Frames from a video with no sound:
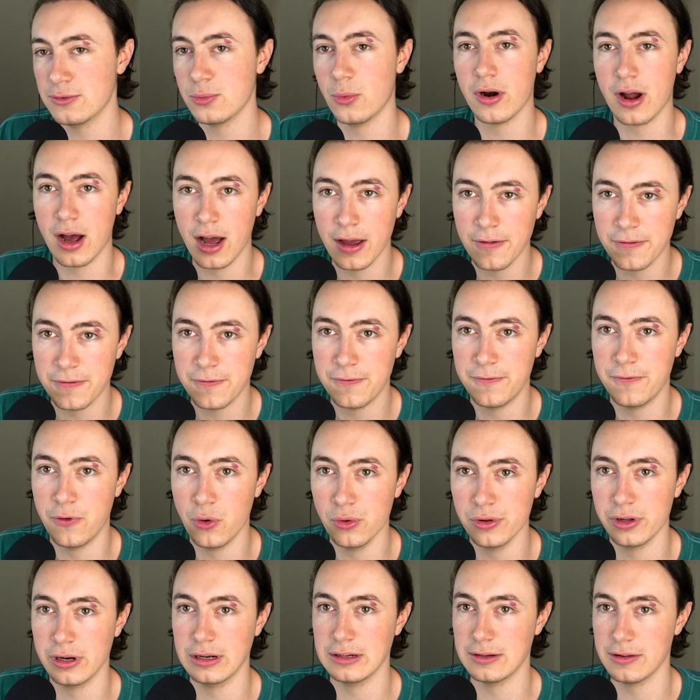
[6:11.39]
what I've
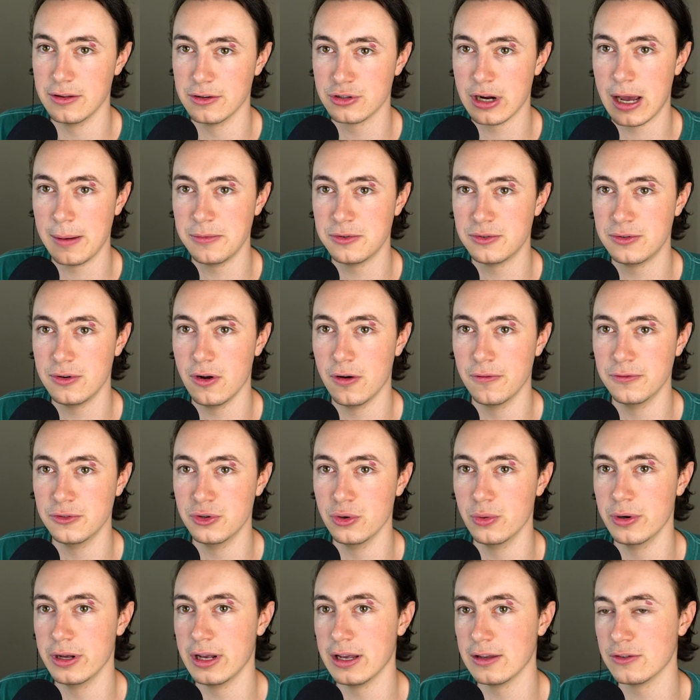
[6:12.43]
fallen into the trap of
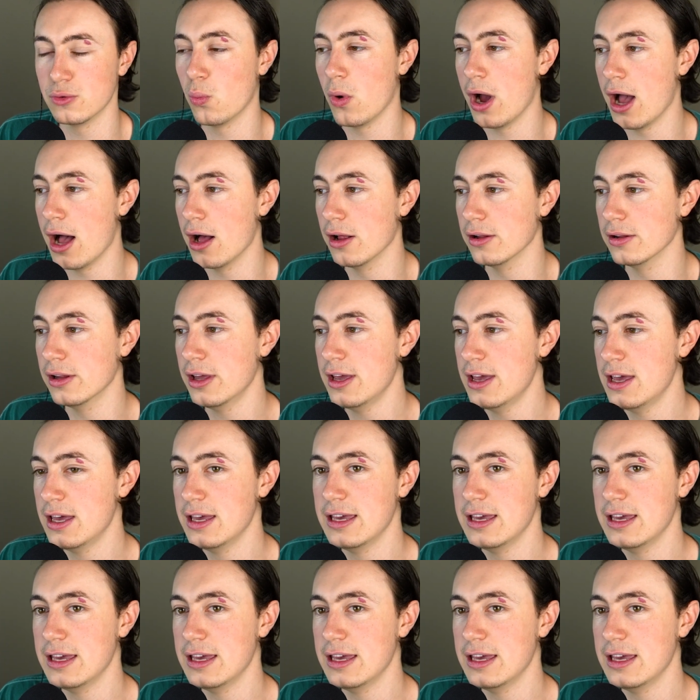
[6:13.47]
doing as well